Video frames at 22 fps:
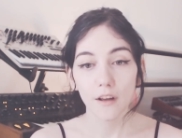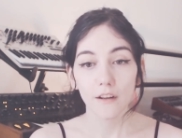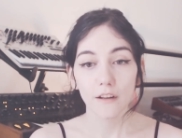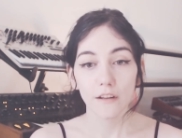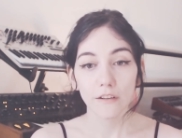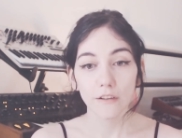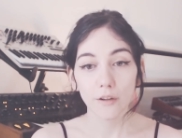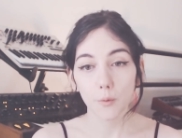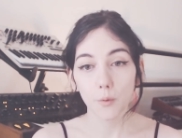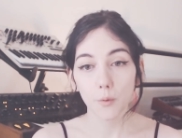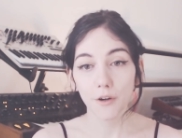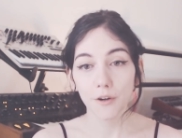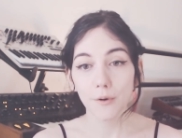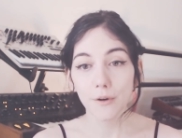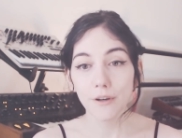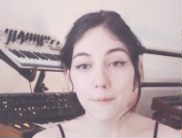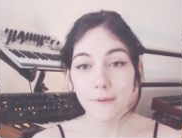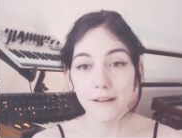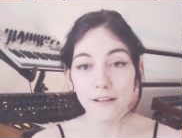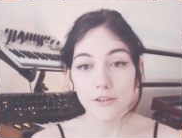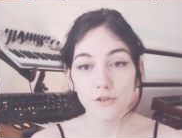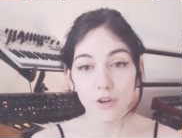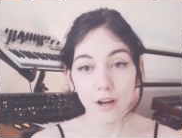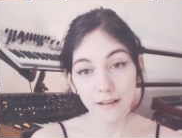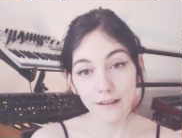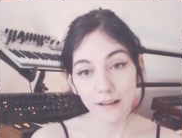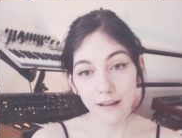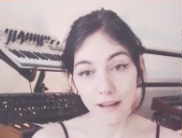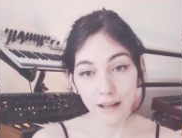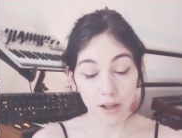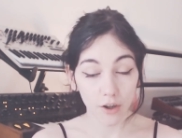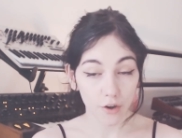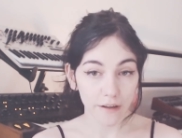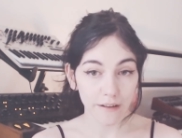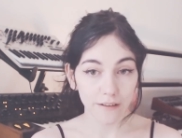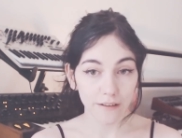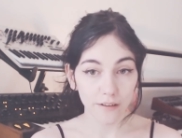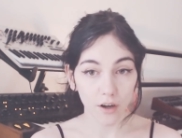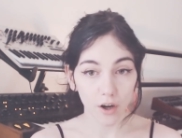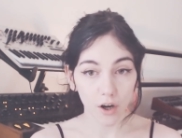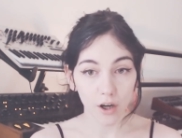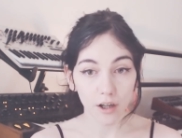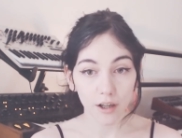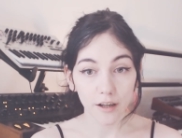So we're going to be trying to increase
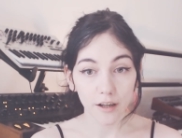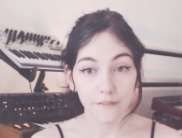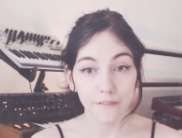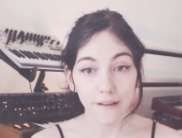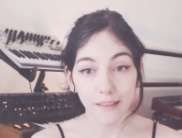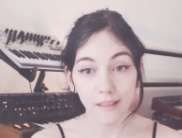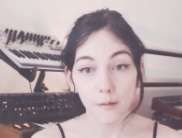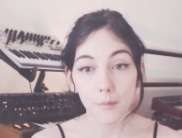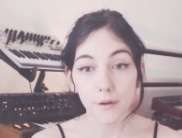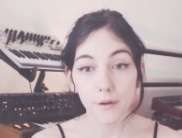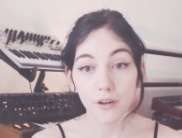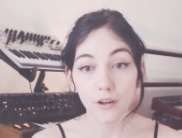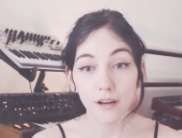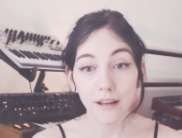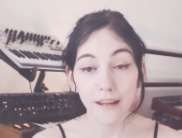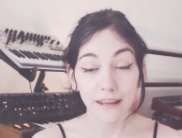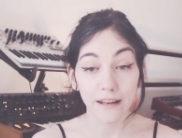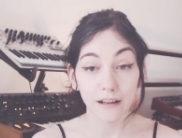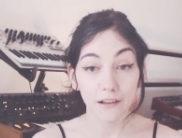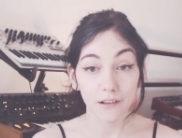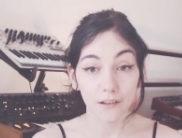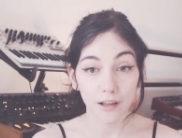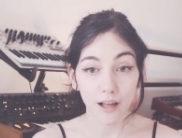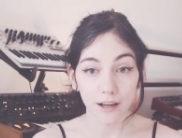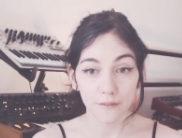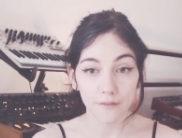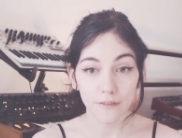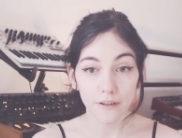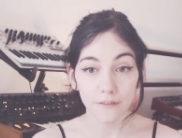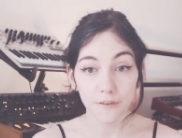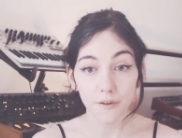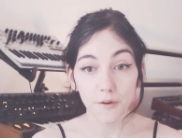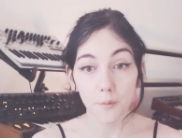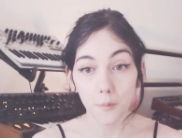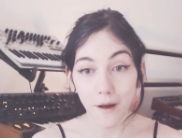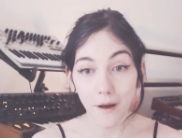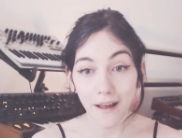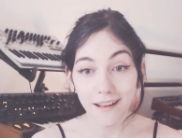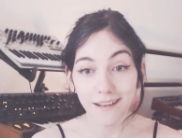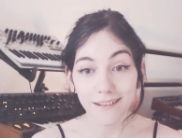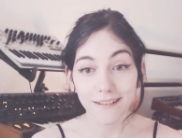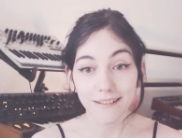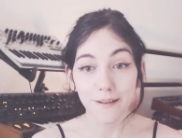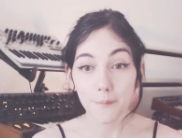our availability in a lot of different
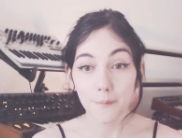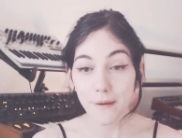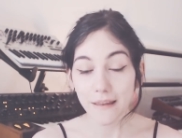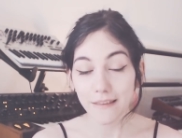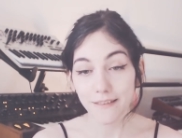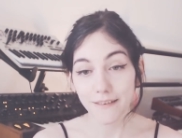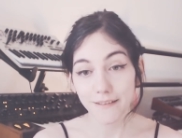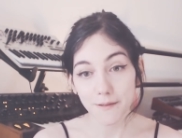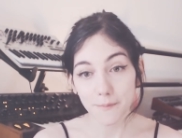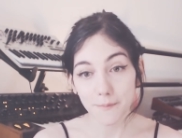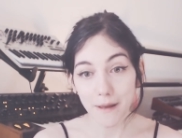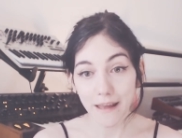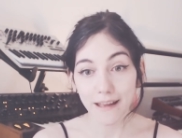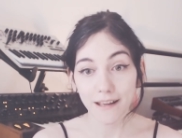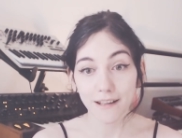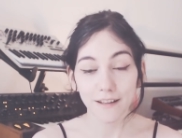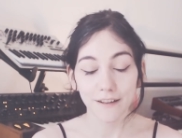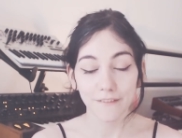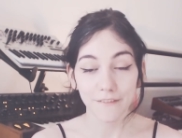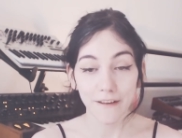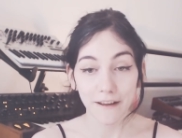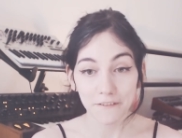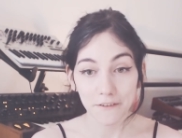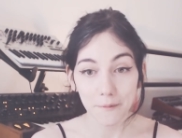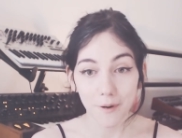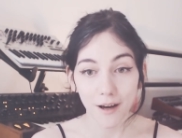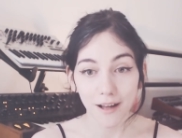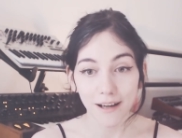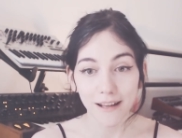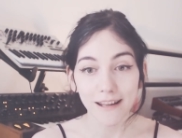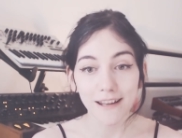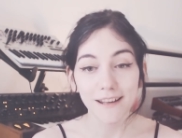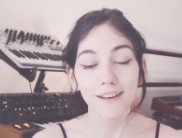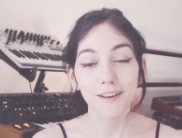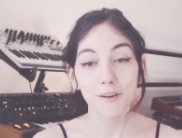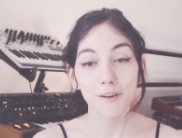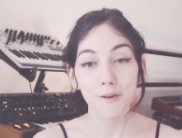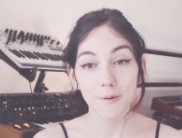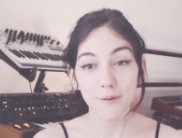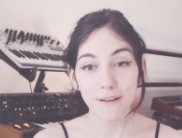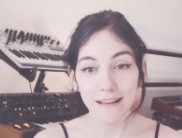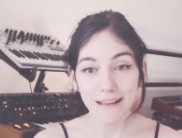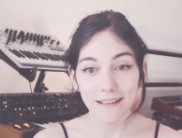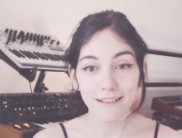ways to meet the demand of everybody
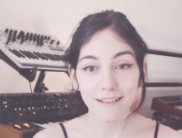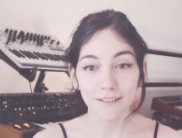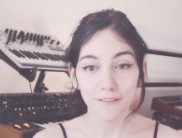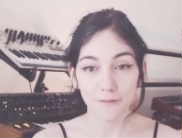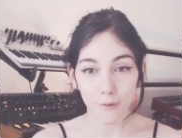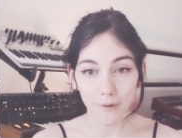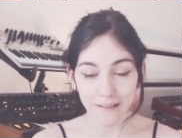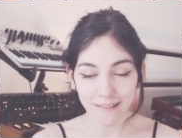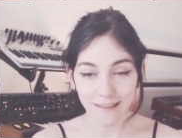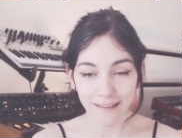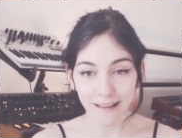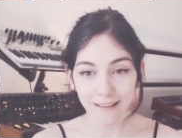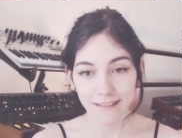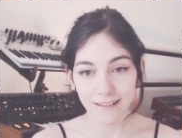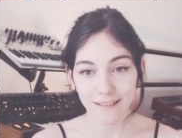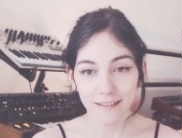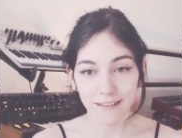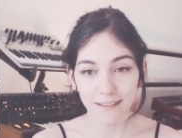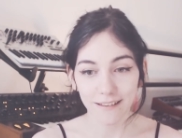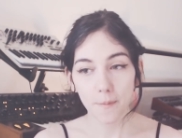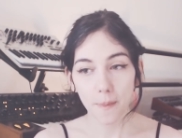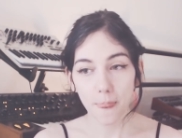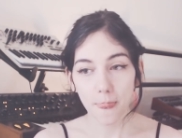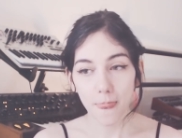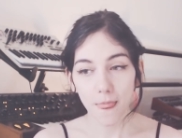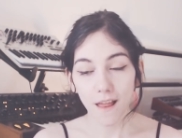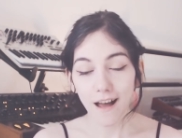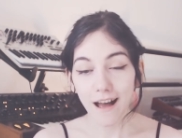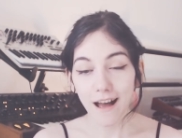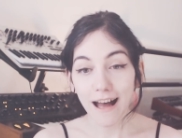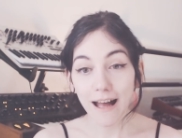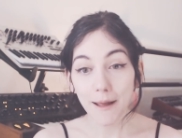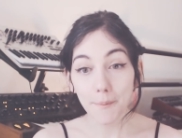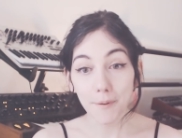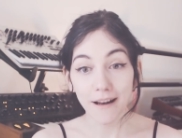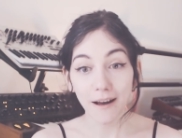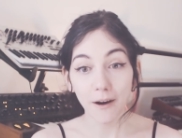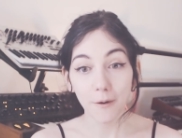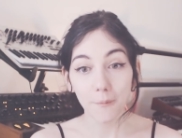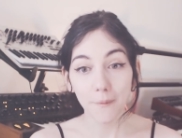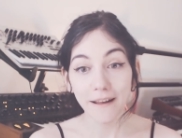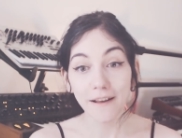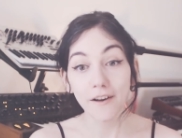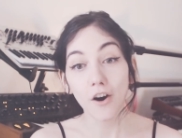who needs voice lessons. I put
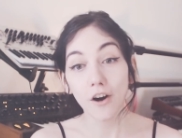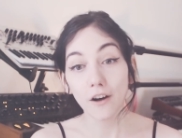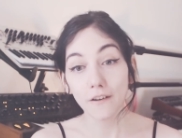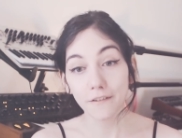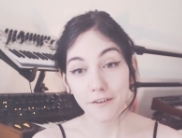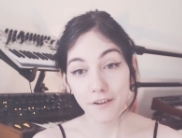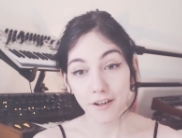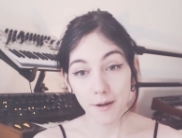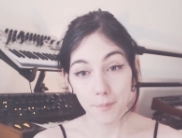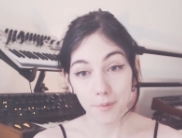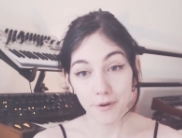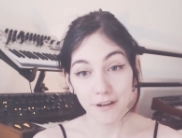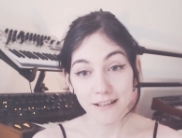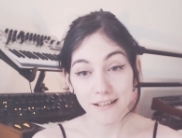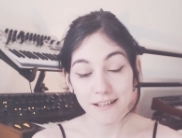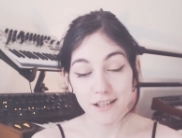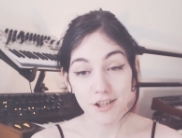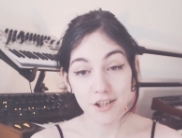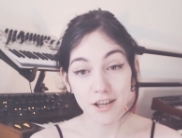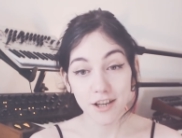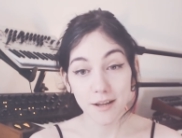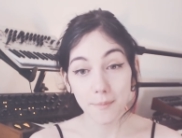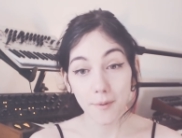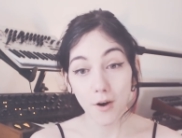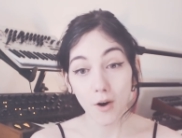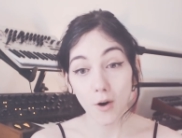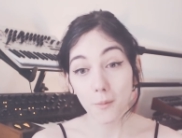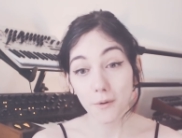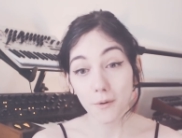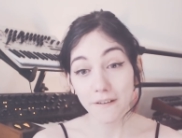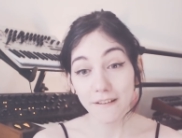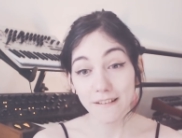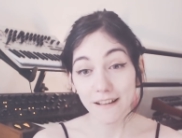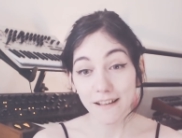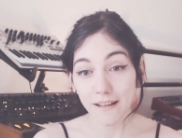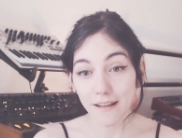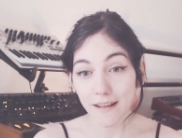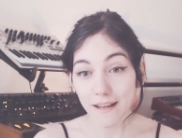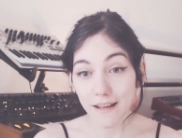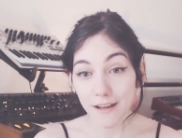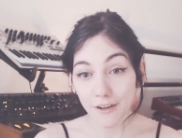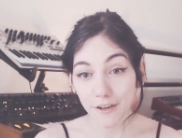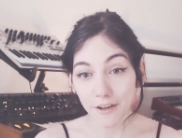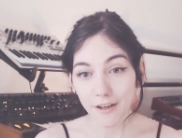out my call for apprenticeship almost a
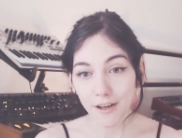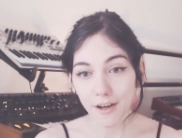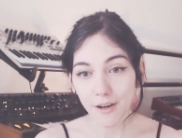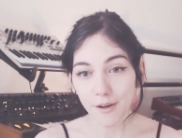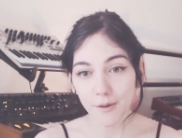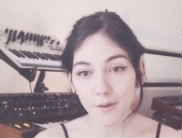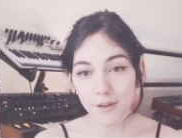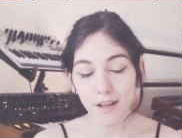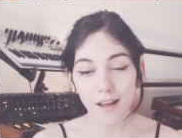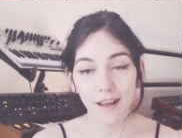year ago,